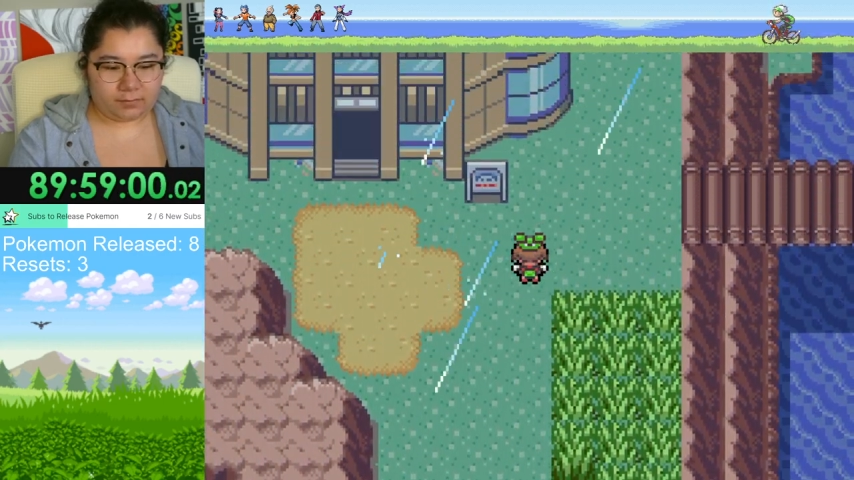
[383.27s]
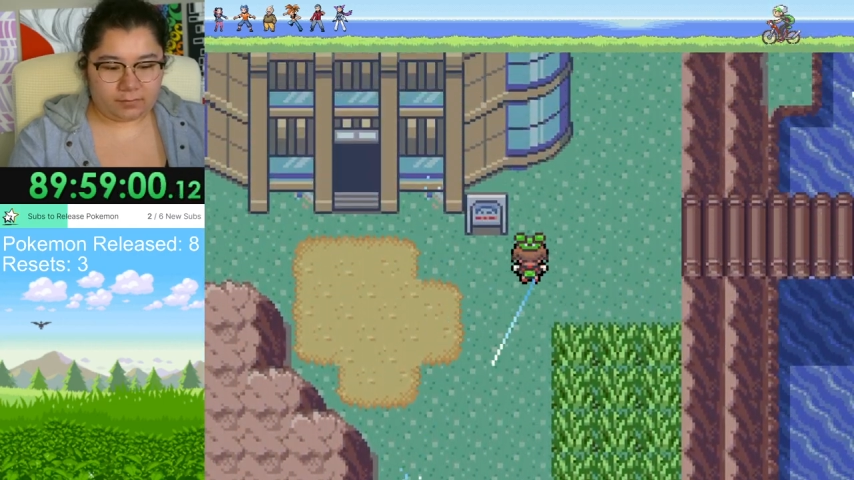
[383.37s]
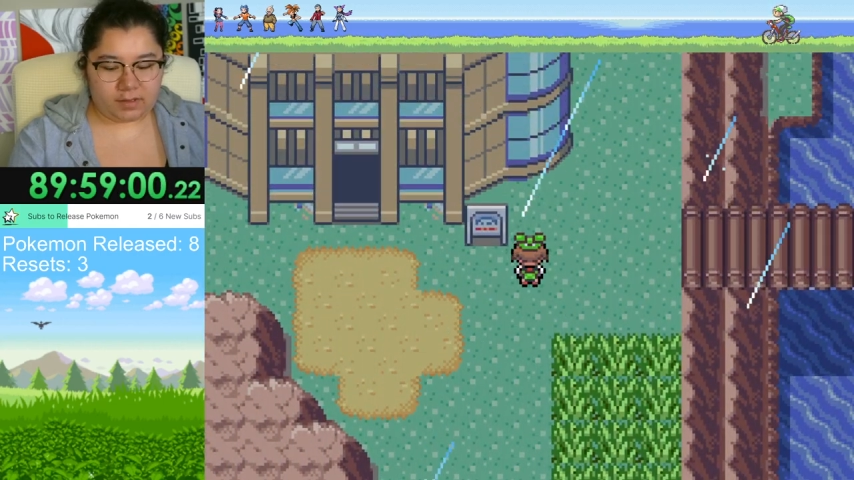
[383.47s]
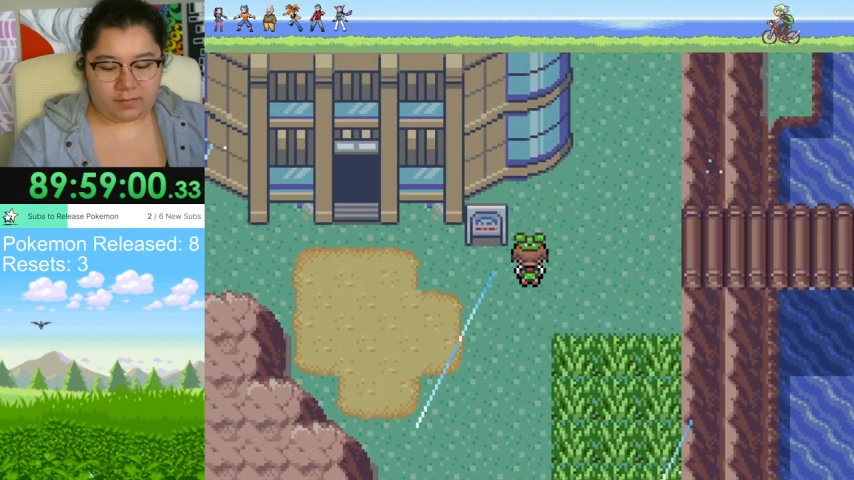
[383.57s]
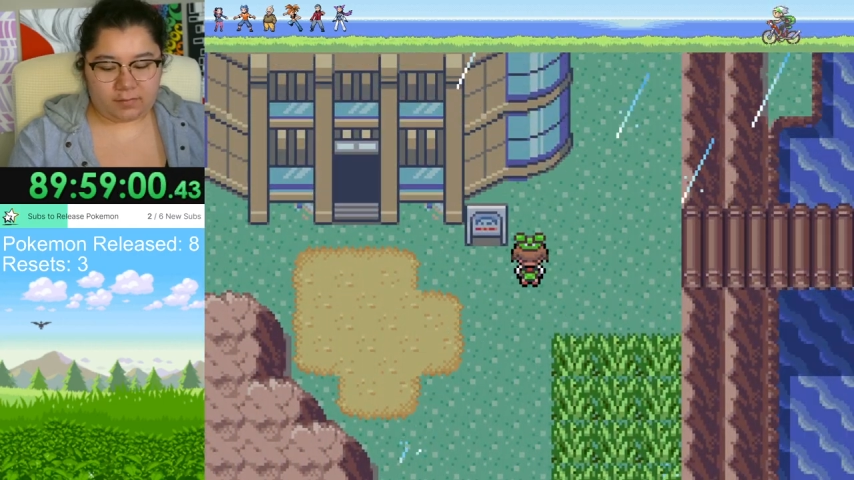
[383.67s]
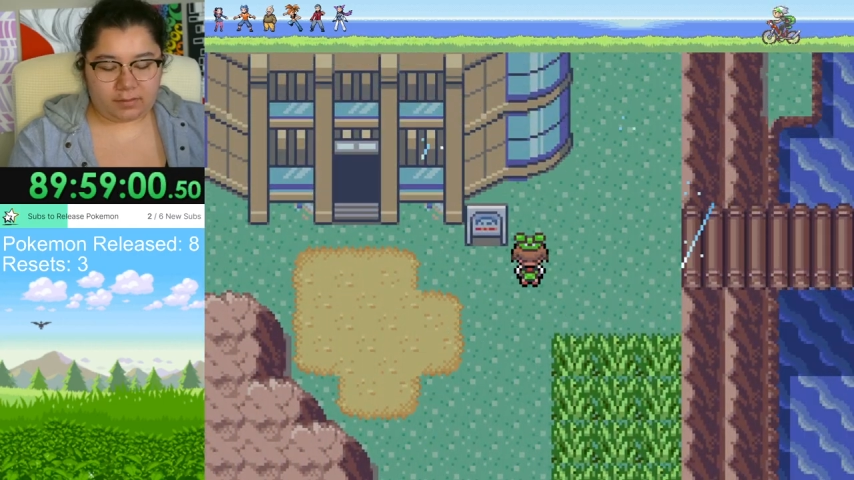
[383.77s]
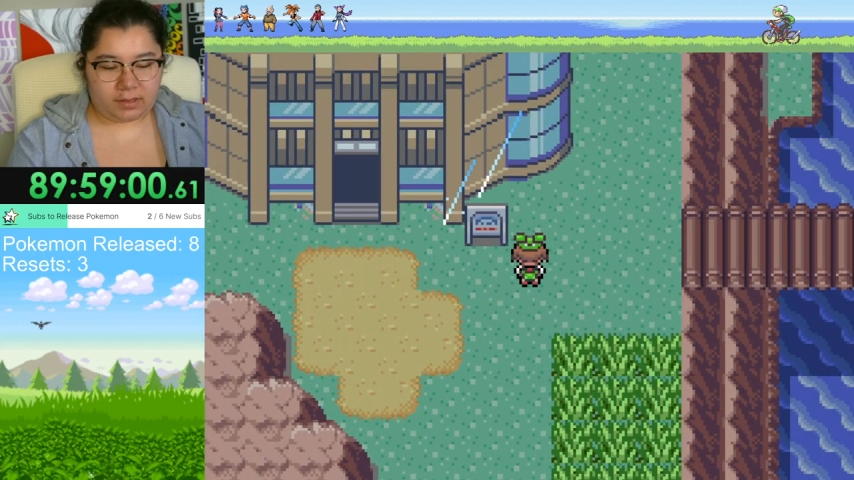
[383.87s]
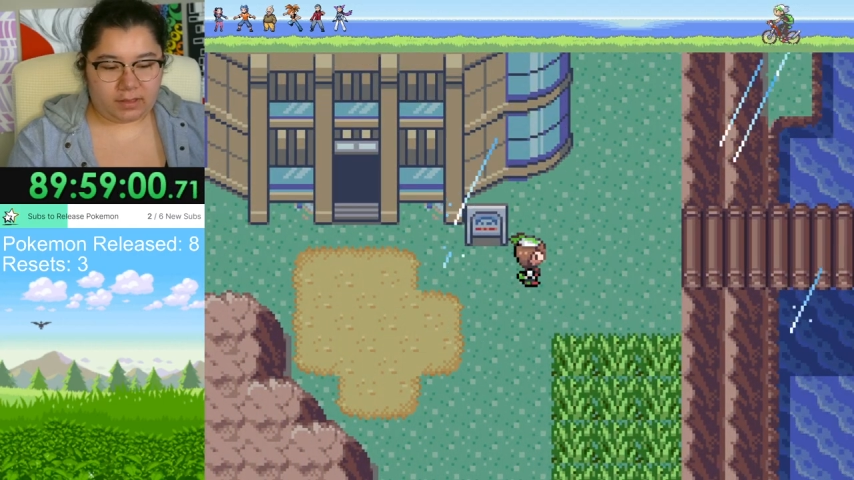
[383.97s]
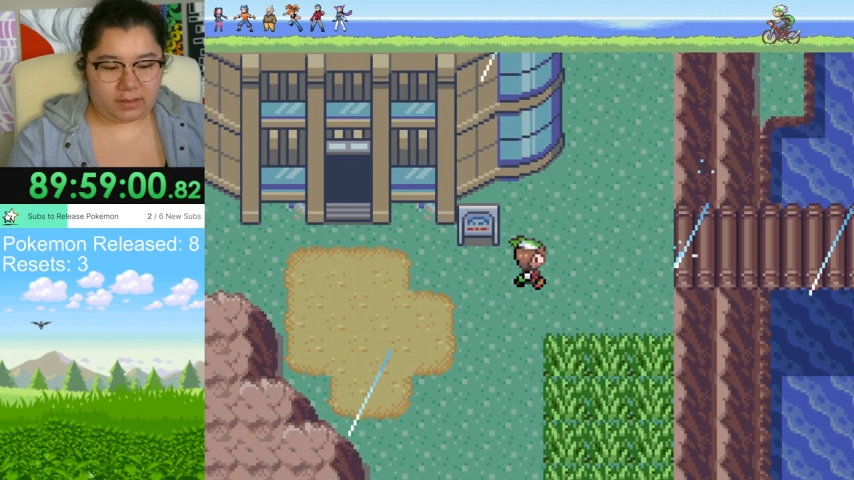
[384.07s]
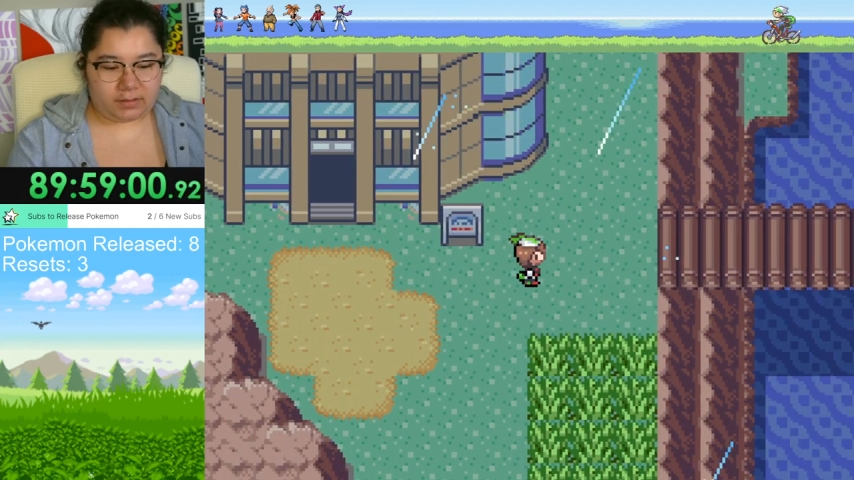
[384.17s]
Man,
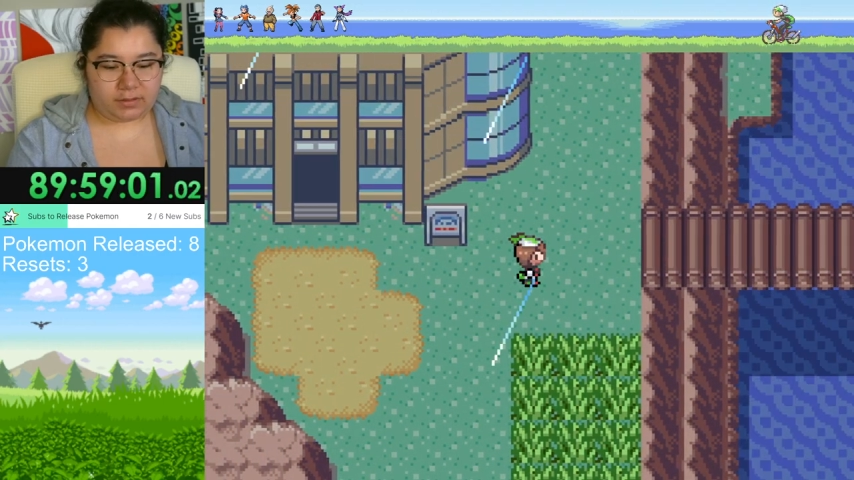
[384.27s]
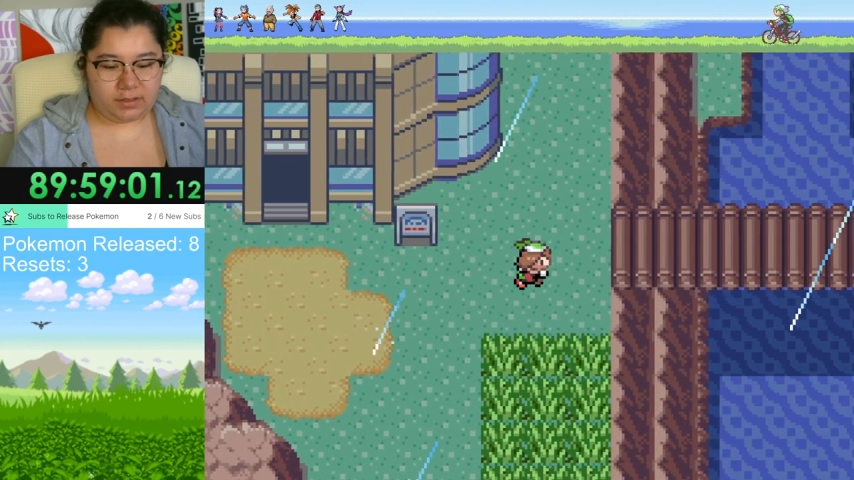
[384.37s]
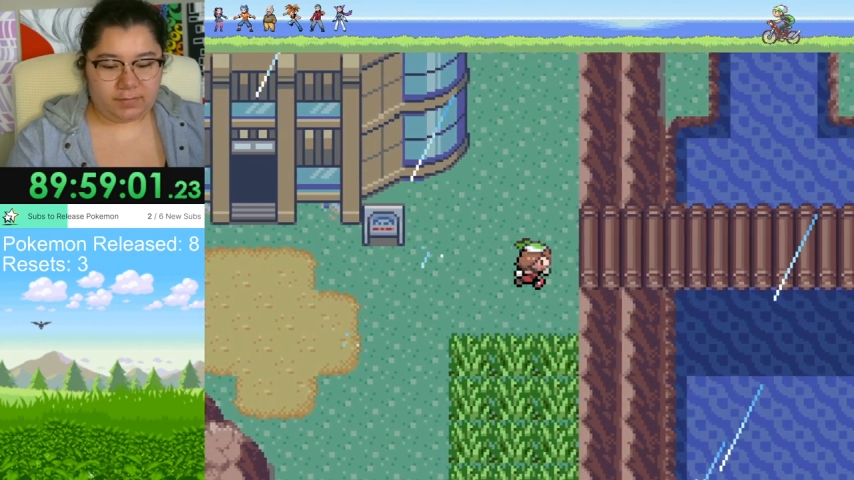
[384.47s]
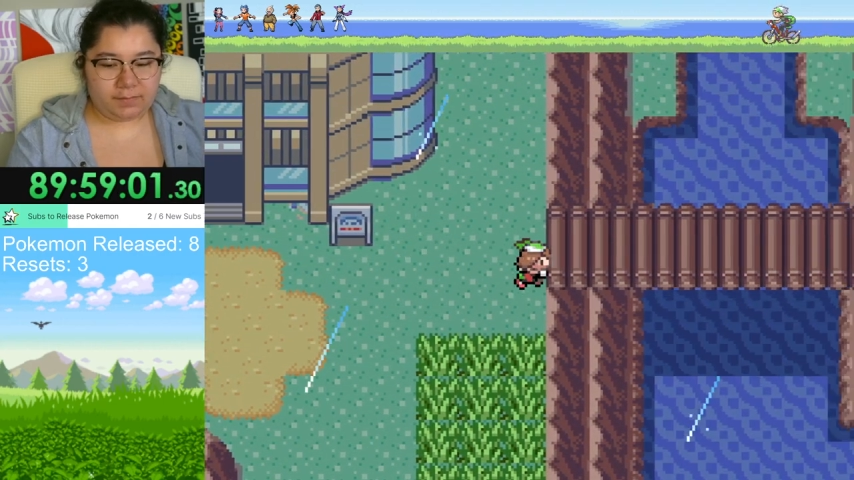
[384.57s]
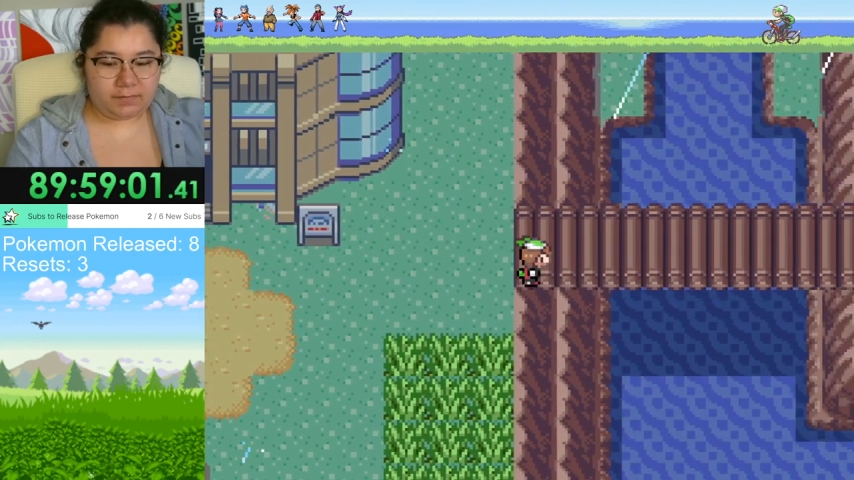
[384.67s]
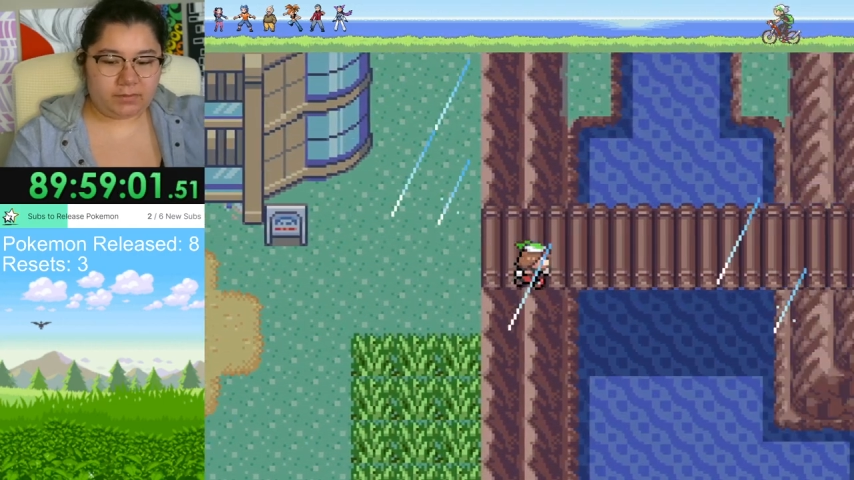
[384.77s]
okay, yesterday,